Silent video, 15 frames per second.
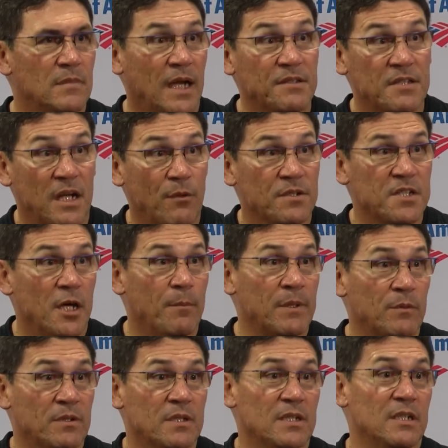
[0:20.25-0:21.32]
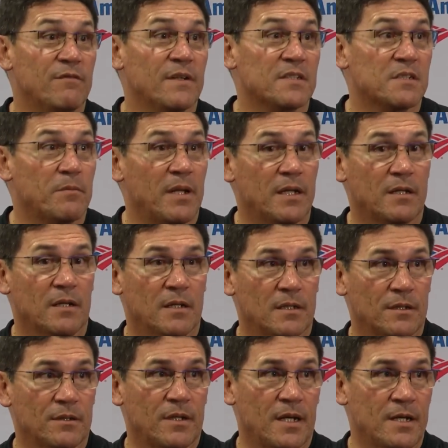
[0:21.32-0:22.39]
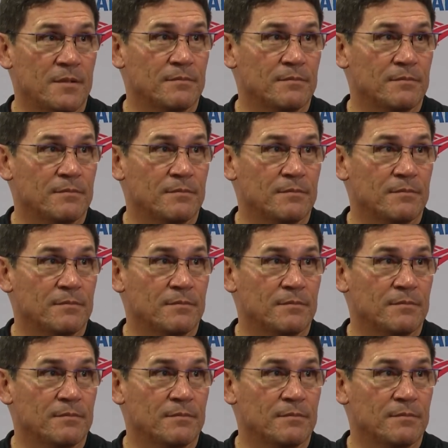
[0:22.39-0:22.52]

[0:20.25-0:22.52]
I said I was helping with the defensive play calling, okay?